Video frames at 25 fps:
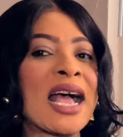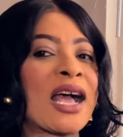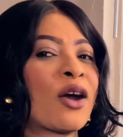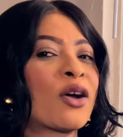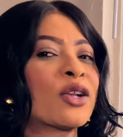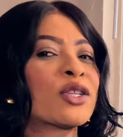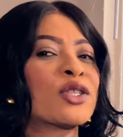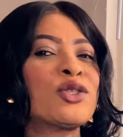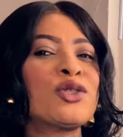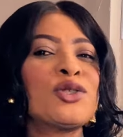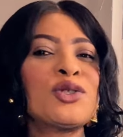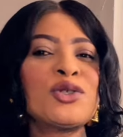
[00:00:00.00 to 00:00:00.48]

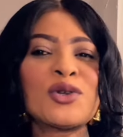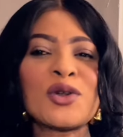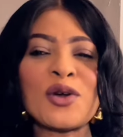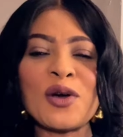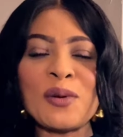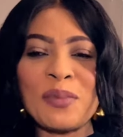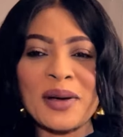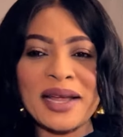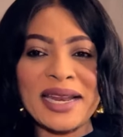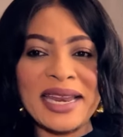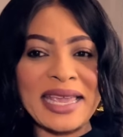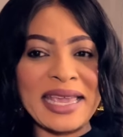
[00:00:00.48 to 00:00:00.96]
because
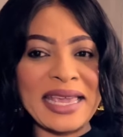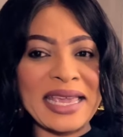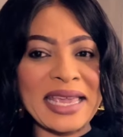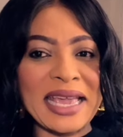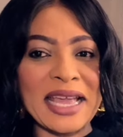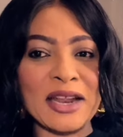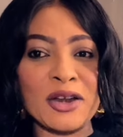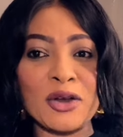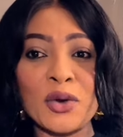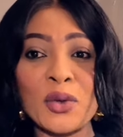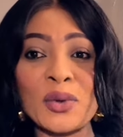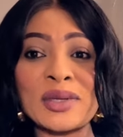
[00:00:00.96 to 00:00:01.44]
nobody
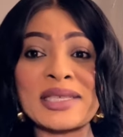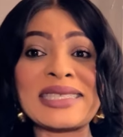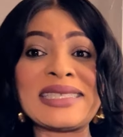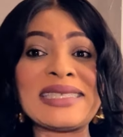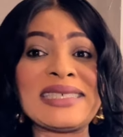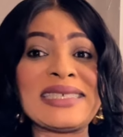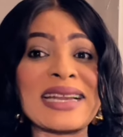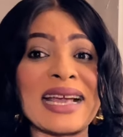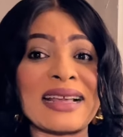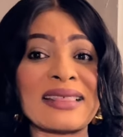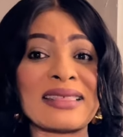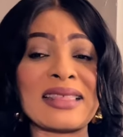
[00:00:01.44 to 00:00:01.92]
here knows
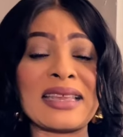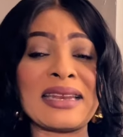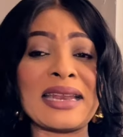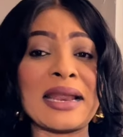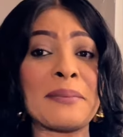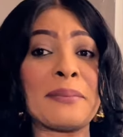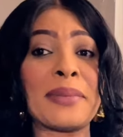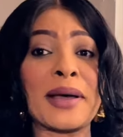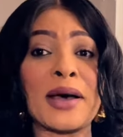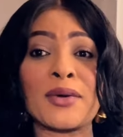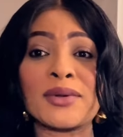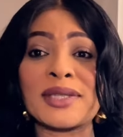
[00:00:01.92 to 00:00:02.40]
nothing
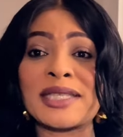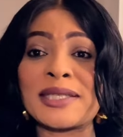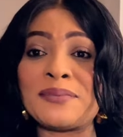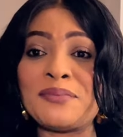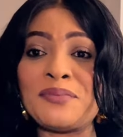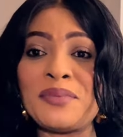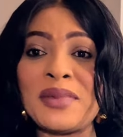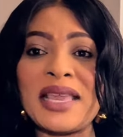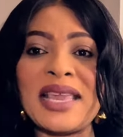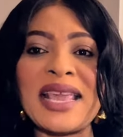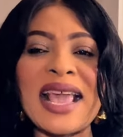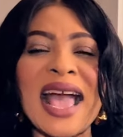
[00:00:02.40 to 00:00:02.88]
about
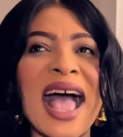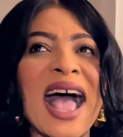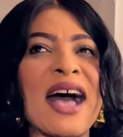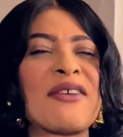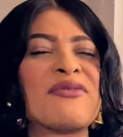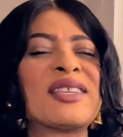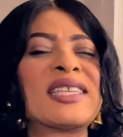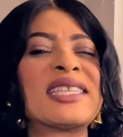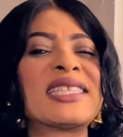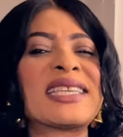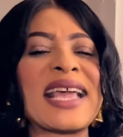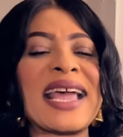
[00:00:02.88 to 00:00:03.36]
me.
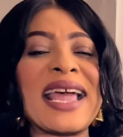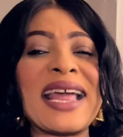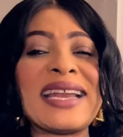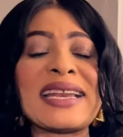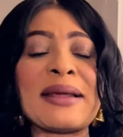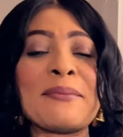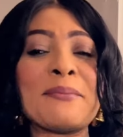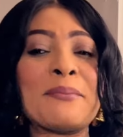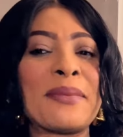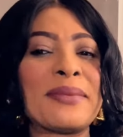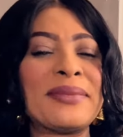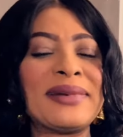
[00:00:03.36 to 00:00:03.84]
I've shared
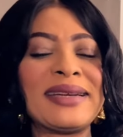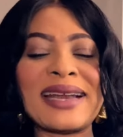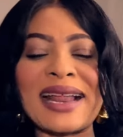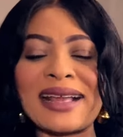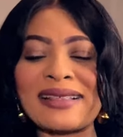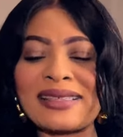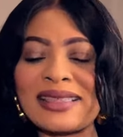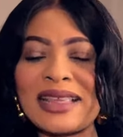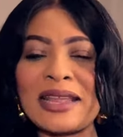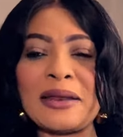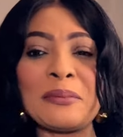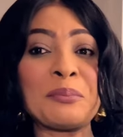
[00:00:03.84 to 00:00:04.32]

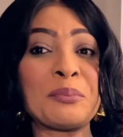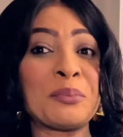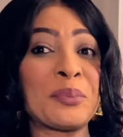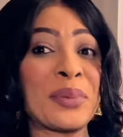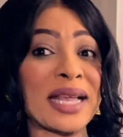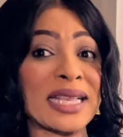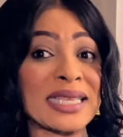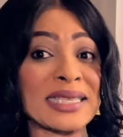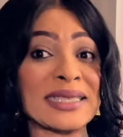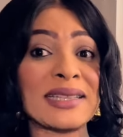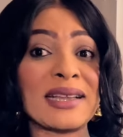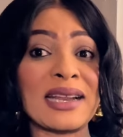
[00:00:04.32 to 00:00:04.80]
nothing
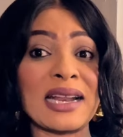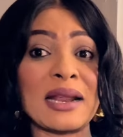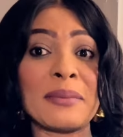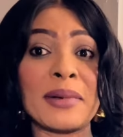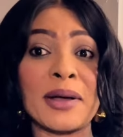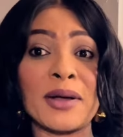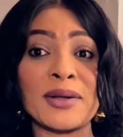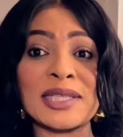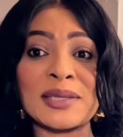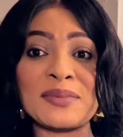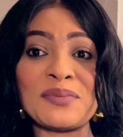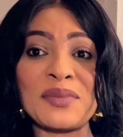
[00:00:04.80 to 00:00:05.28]
personal
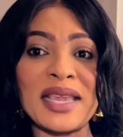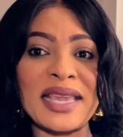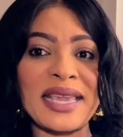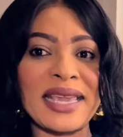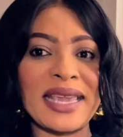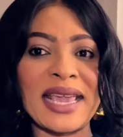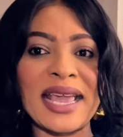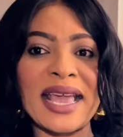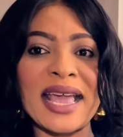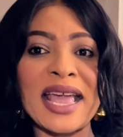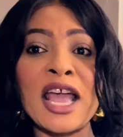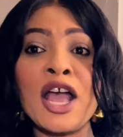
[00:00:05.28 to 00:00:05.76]
about me
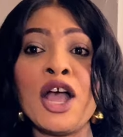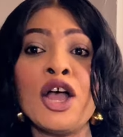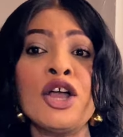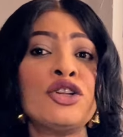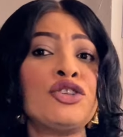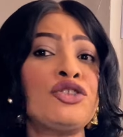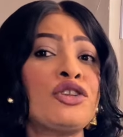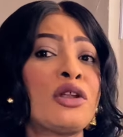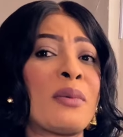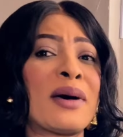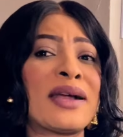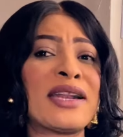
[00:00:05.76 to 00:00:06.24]
here.
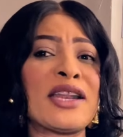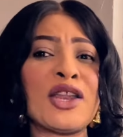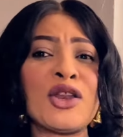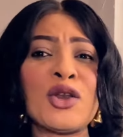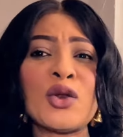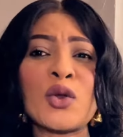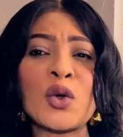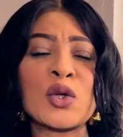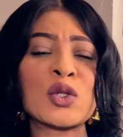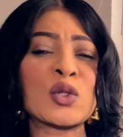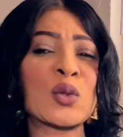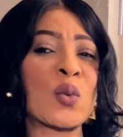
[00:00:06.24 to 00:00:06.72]
Nobody
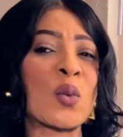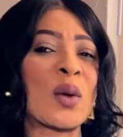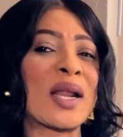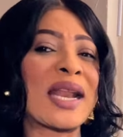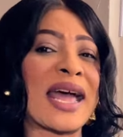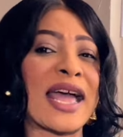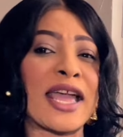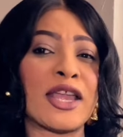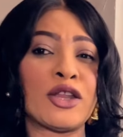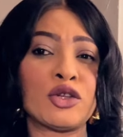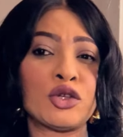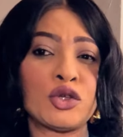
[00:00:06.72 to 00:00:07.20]
knows what
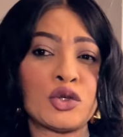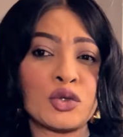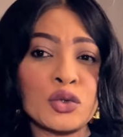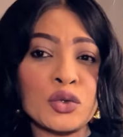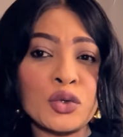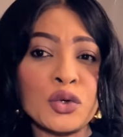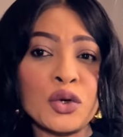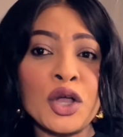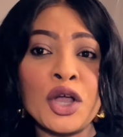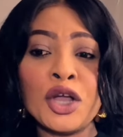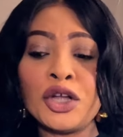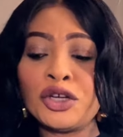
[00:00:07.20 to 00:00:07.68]
I
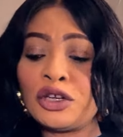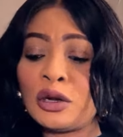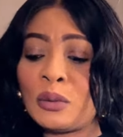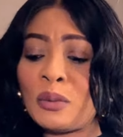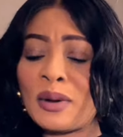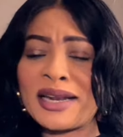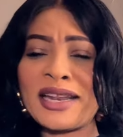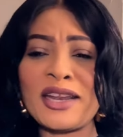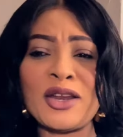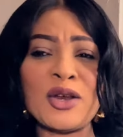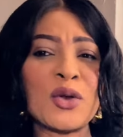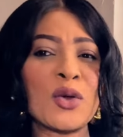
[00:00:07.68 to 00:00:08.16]
do.
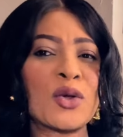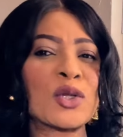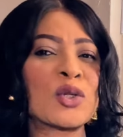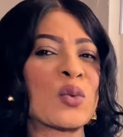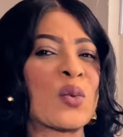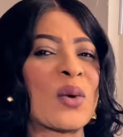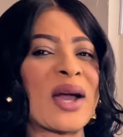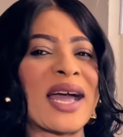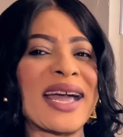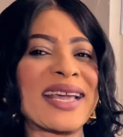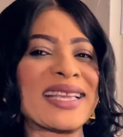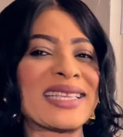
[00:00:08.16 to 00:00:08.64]
Nobody knows
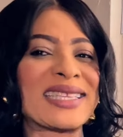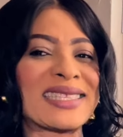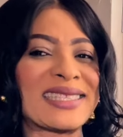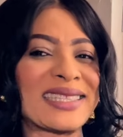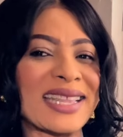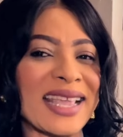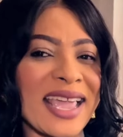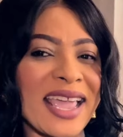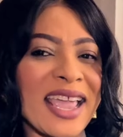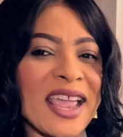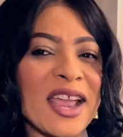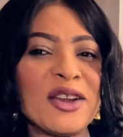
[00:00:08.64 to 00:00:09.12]
where I
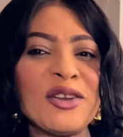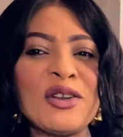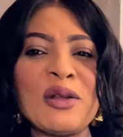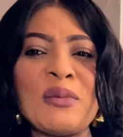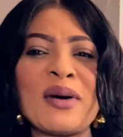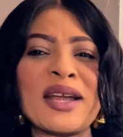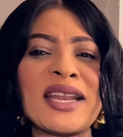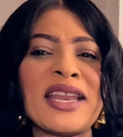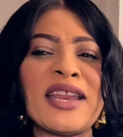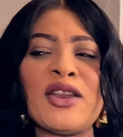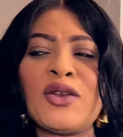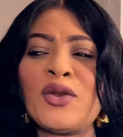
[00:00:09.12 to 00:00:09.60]
stay.
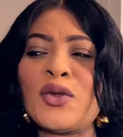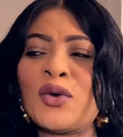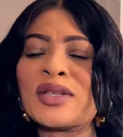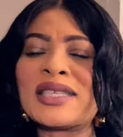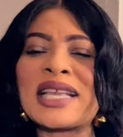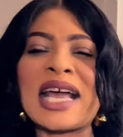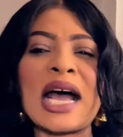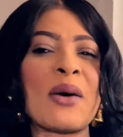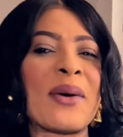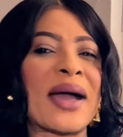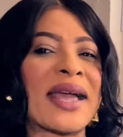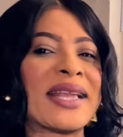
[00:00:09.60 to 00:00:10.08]
Nobody knows
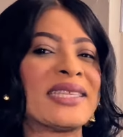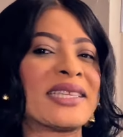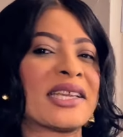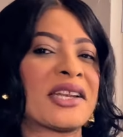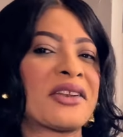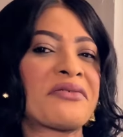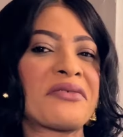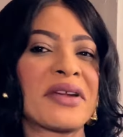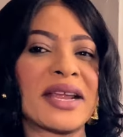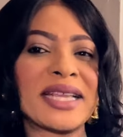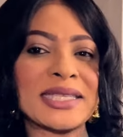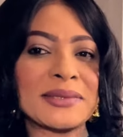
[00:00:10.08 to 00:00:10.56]
how I
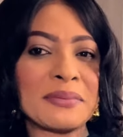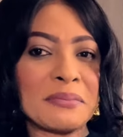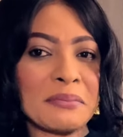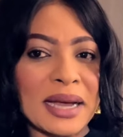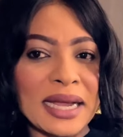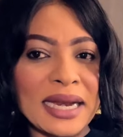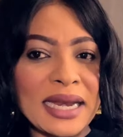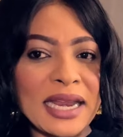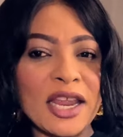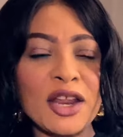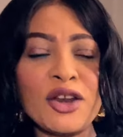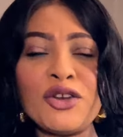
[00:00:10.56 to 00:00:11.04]
generate
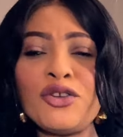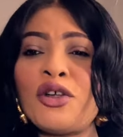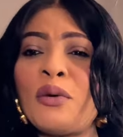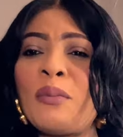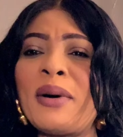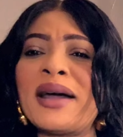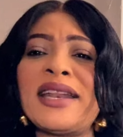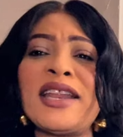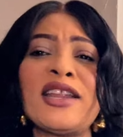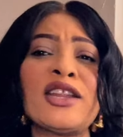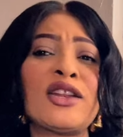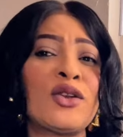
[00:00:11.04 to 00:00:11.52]
money.
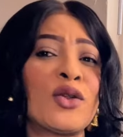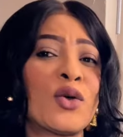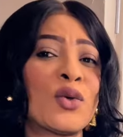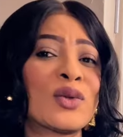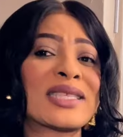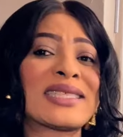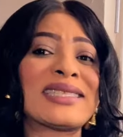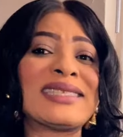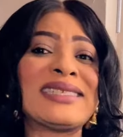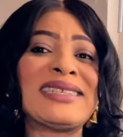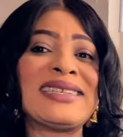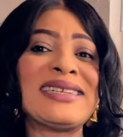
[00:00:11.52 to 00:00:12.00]
Nobody
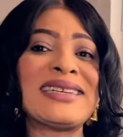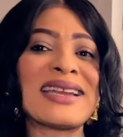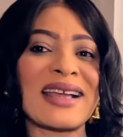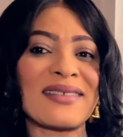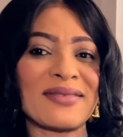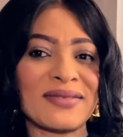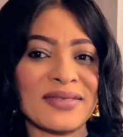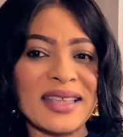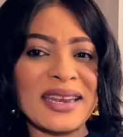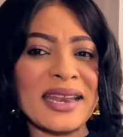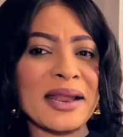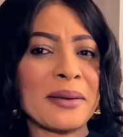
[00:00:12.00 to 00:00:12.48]
knows
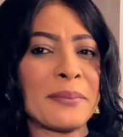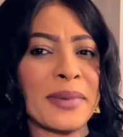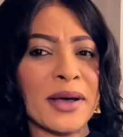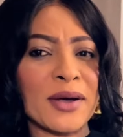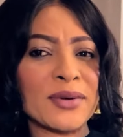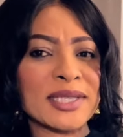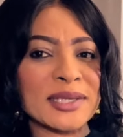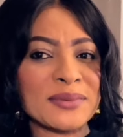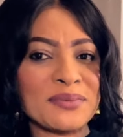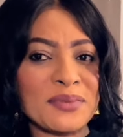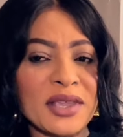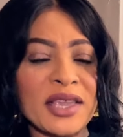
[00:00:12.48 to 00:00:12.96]
nothing
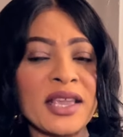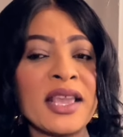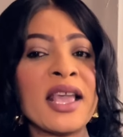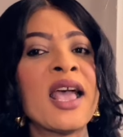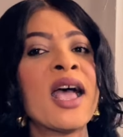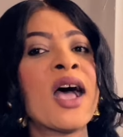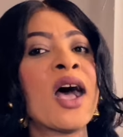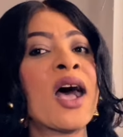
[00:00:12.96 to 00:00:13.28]
about me